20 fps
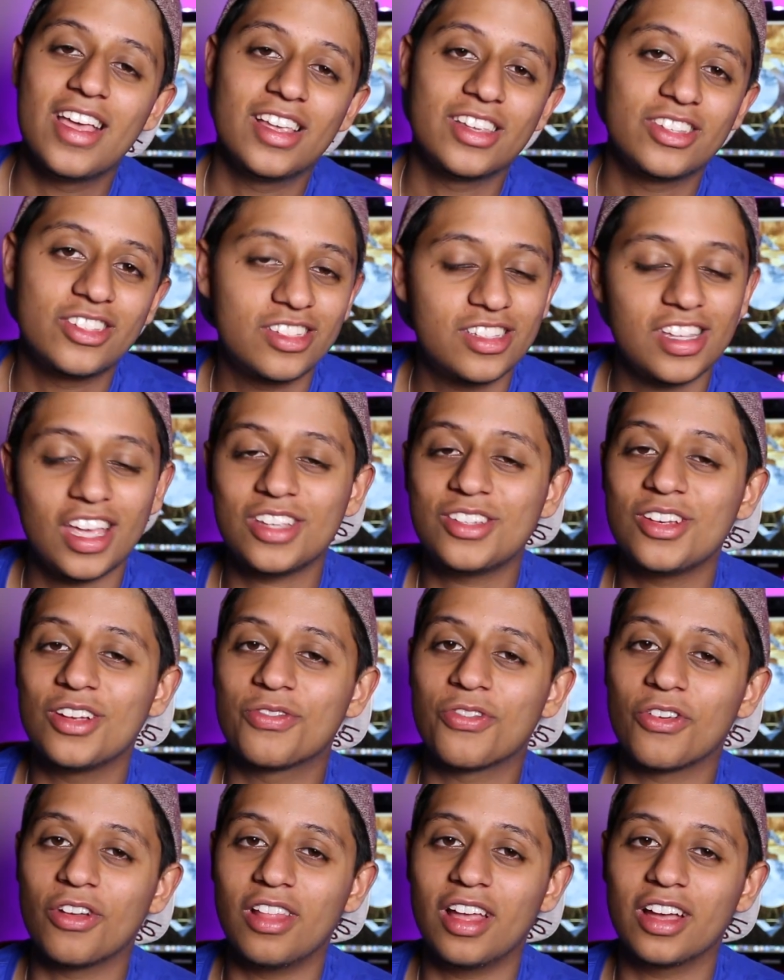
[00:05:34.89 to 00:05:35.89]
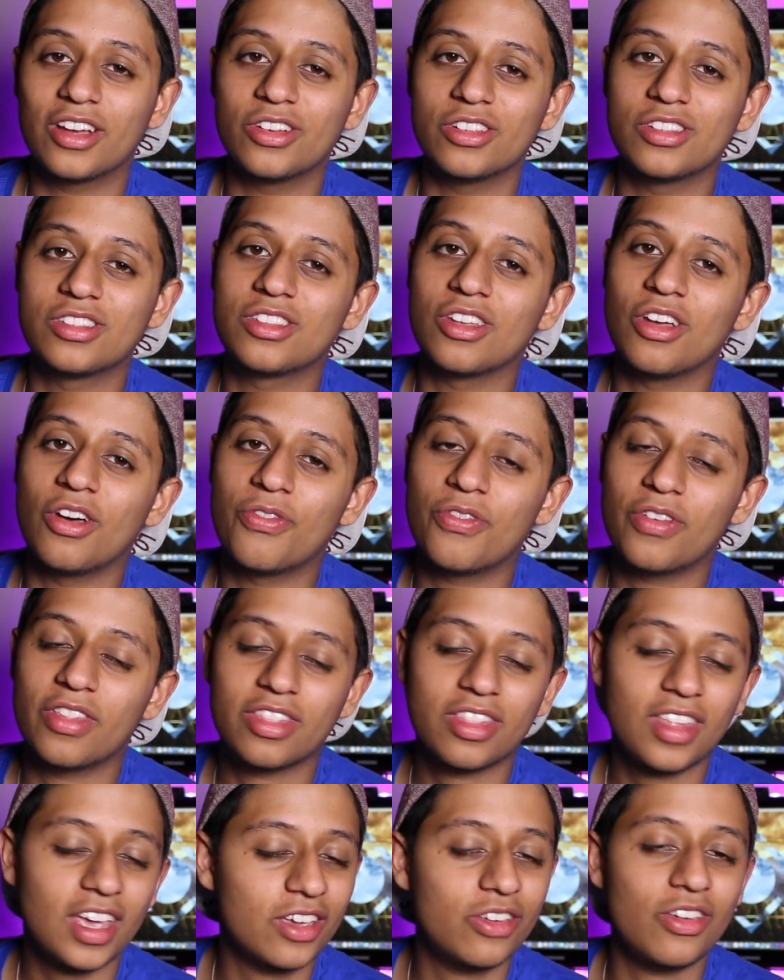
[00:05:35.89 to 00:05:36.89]
So stay tuned for all that good stuff.
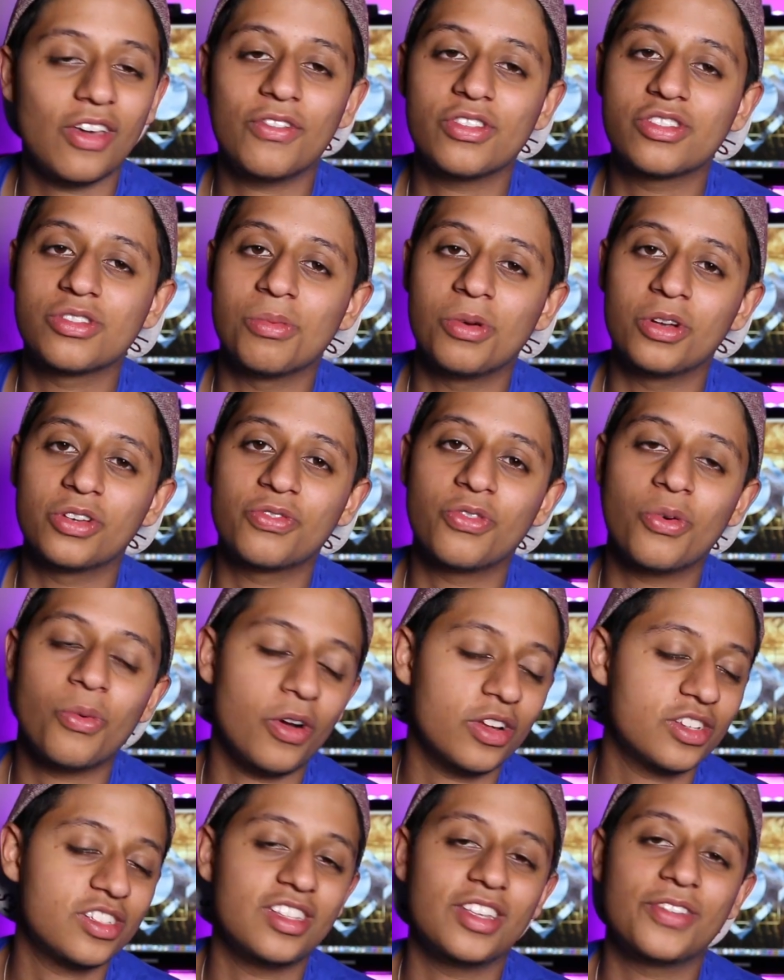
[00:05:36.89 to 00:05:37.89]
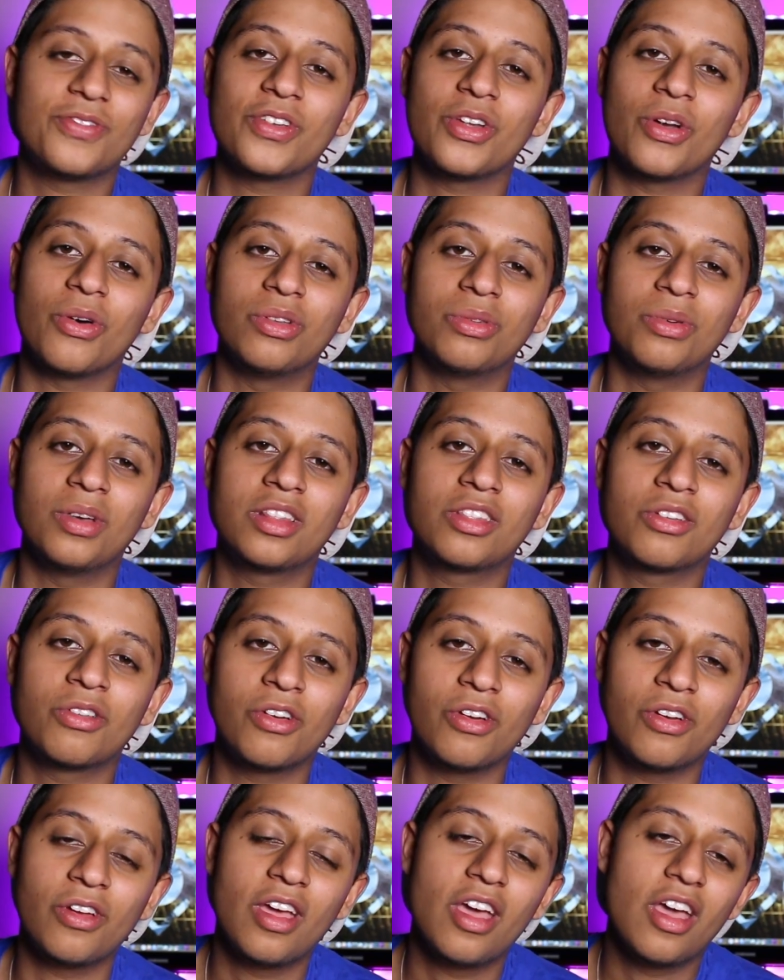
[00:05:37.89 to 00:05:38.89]
Thank you ever so much for watching this video all the way
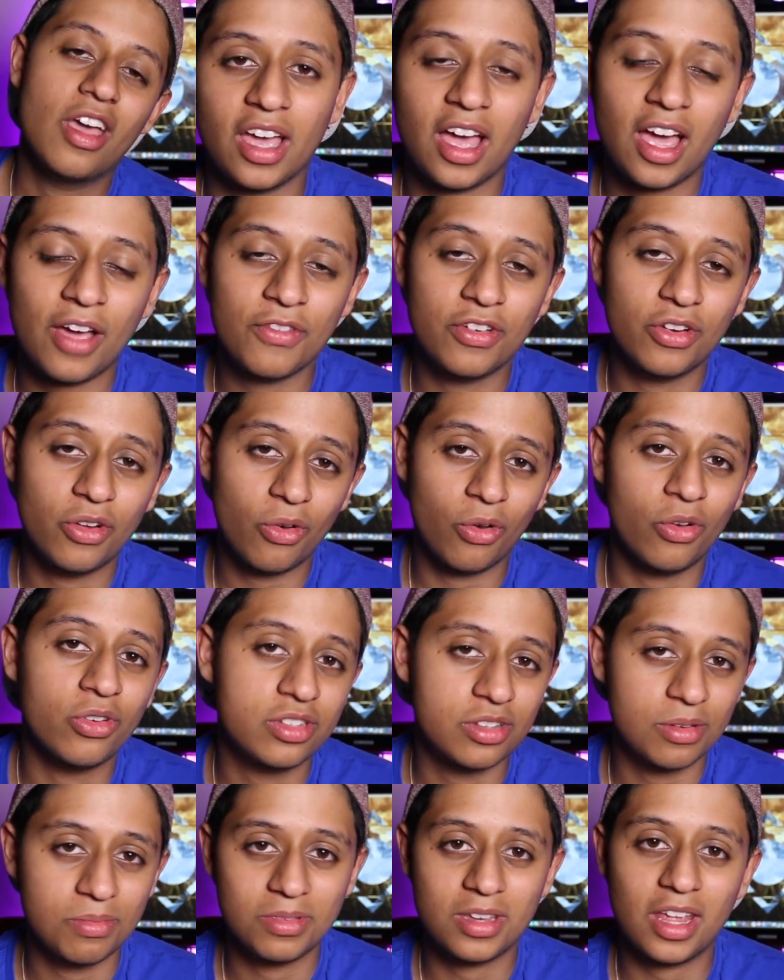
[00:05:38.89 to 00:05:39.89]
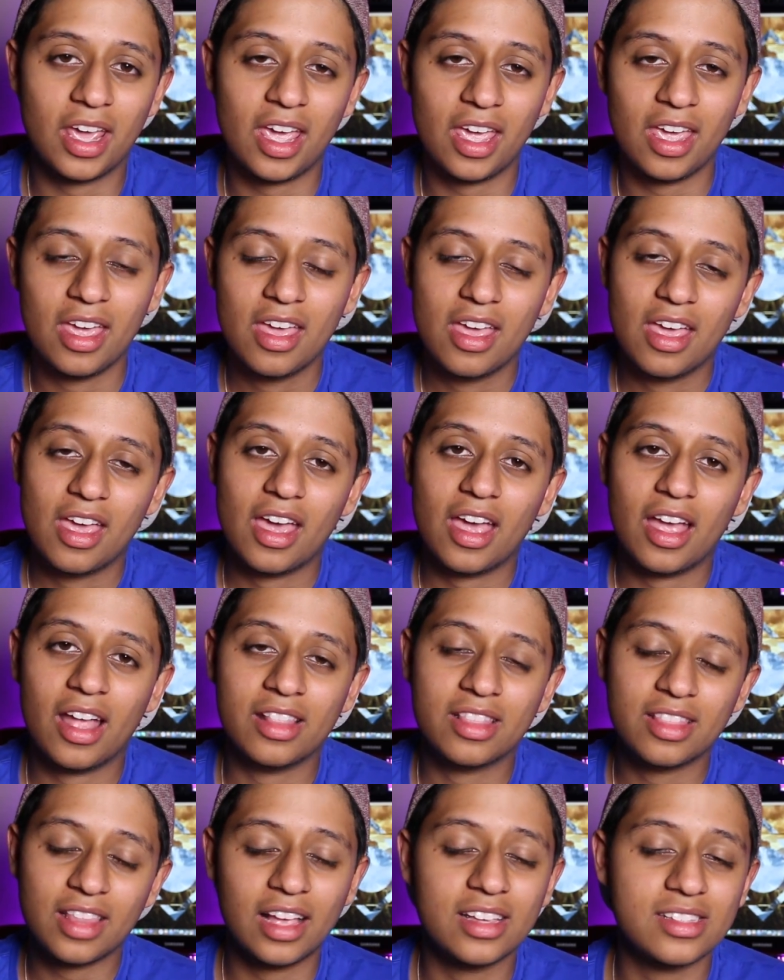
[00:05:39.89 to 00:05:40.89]
through. Have an awesome day,
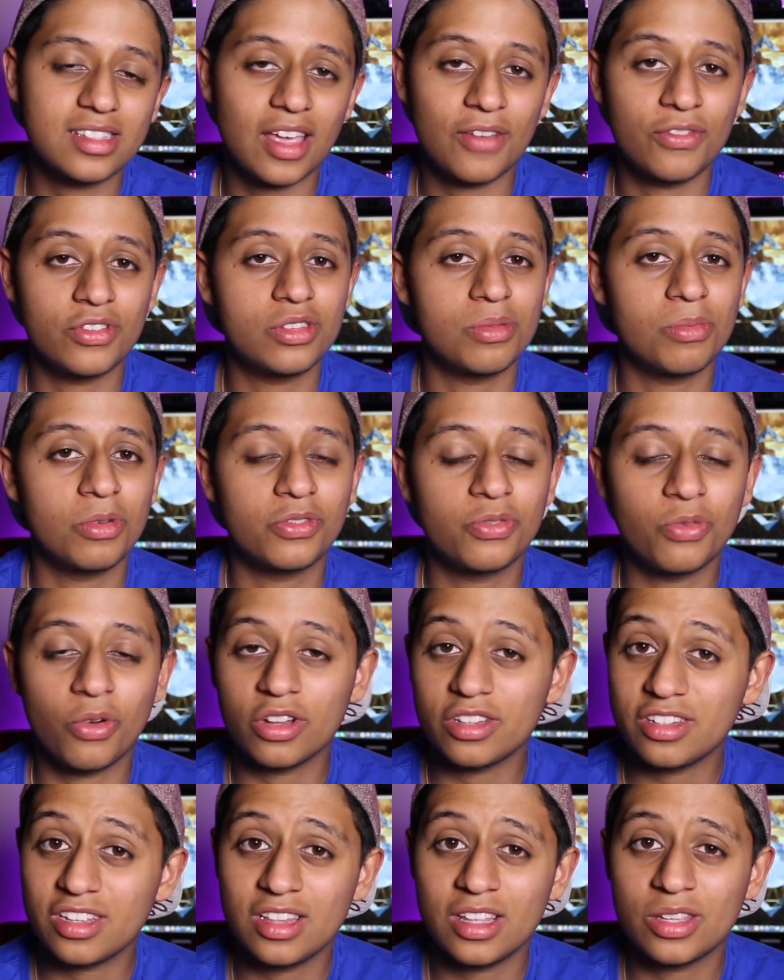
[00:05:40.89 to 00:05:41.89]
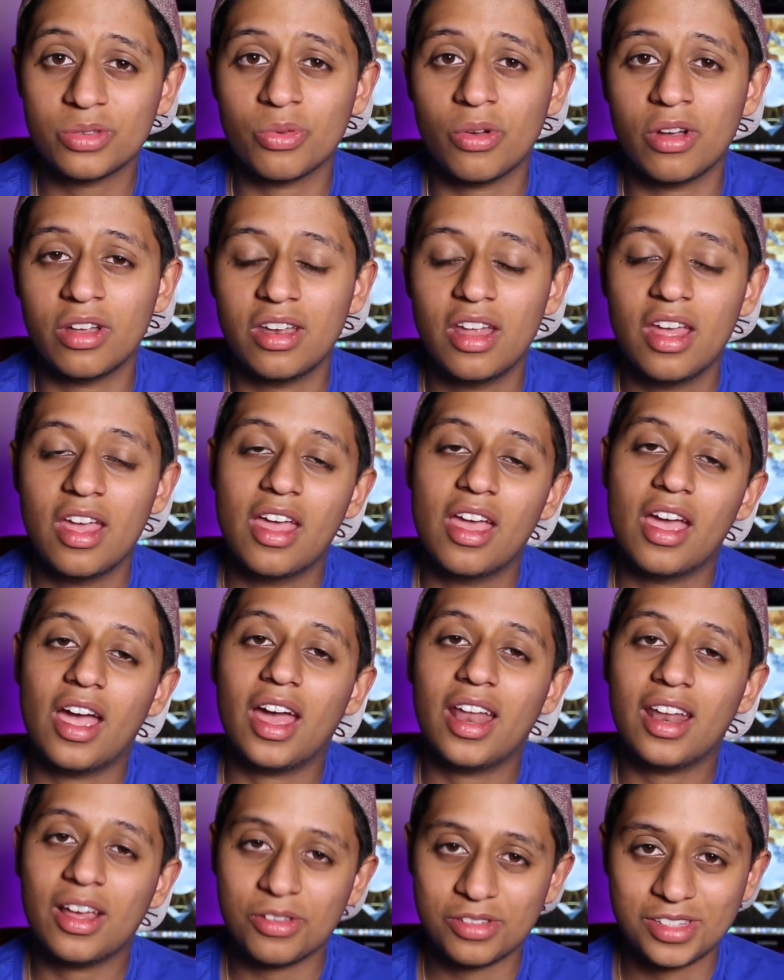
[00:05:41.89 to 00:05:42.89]
and thanks ever so much for watching this one,
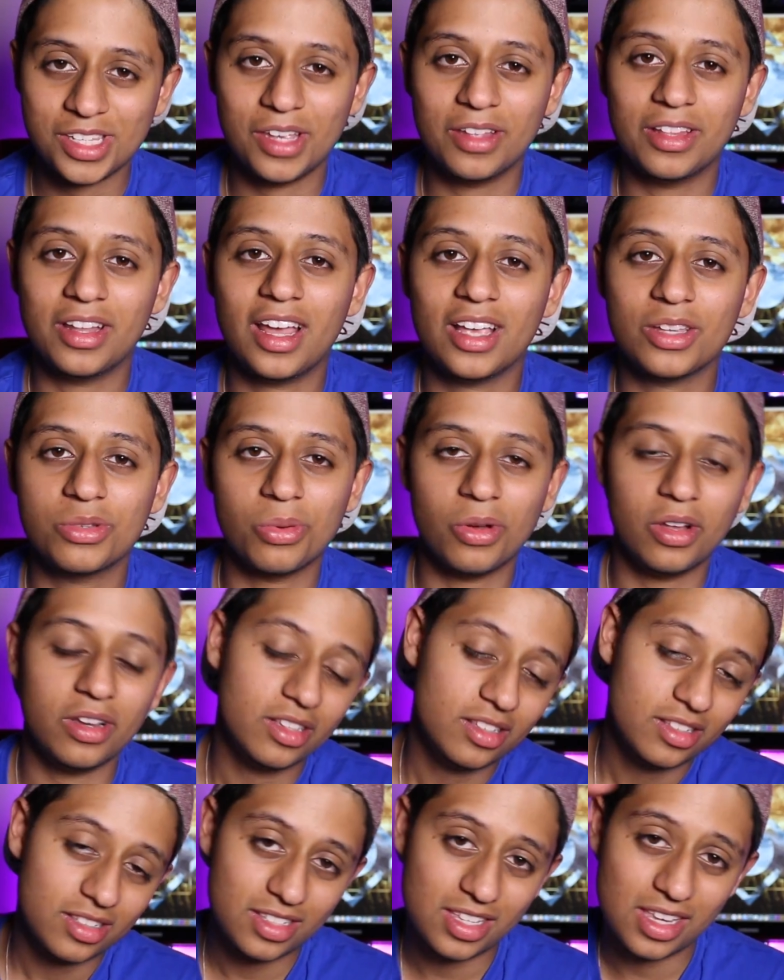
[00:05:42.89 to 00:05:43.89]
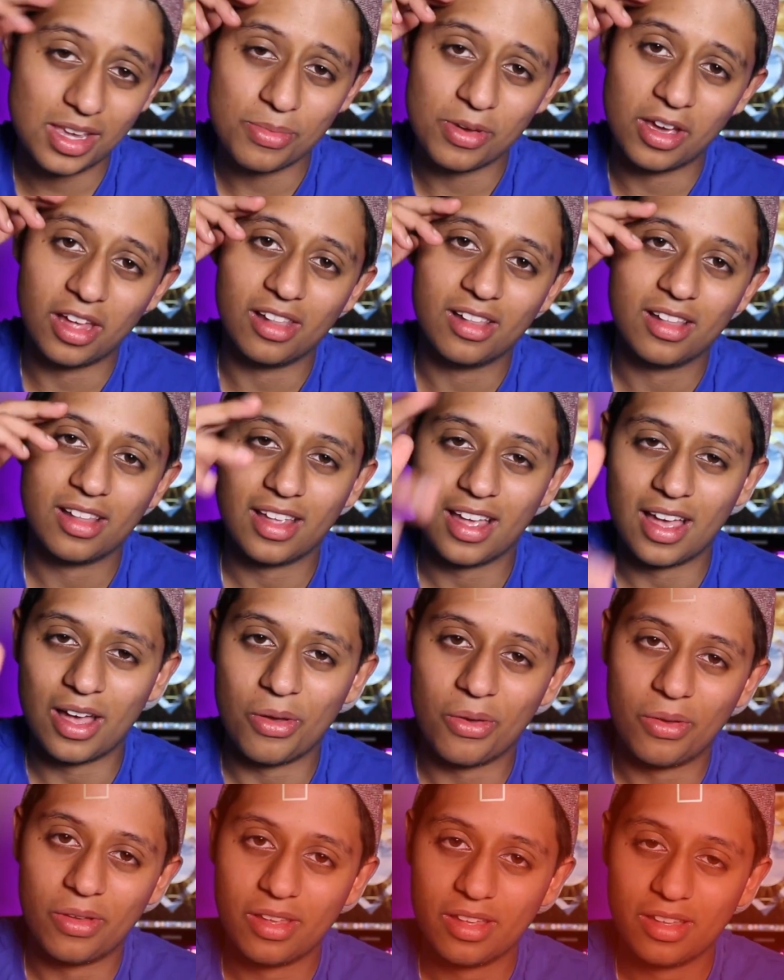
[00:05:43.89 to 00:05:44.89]
and I'll see you in the next one. T-Mel
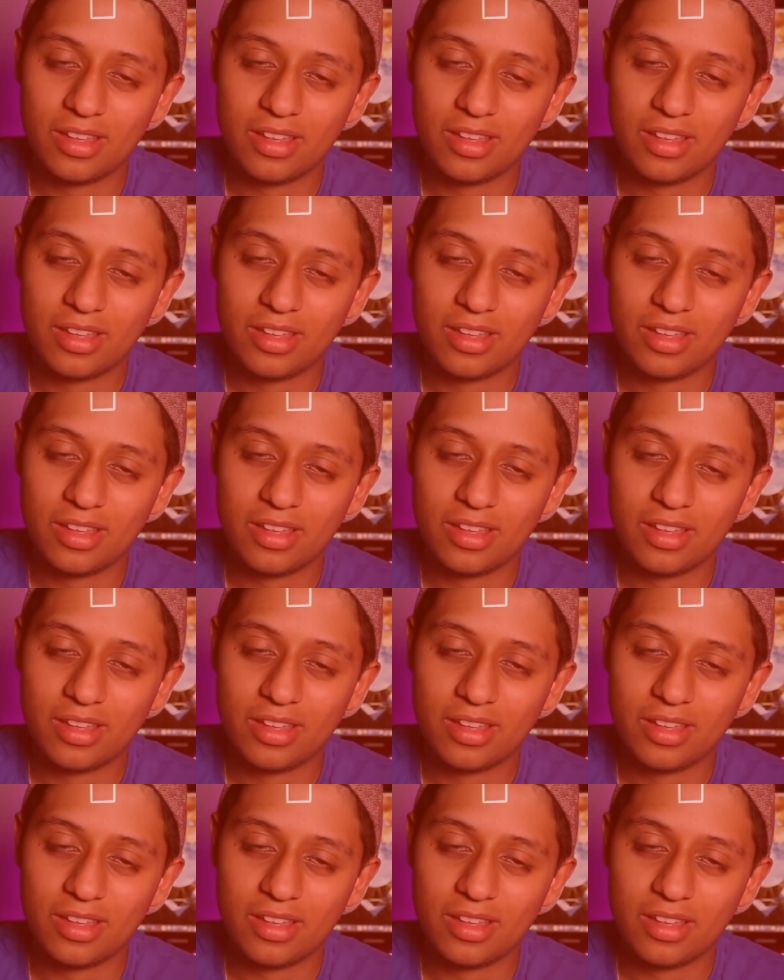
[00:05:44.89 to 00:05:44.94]
out.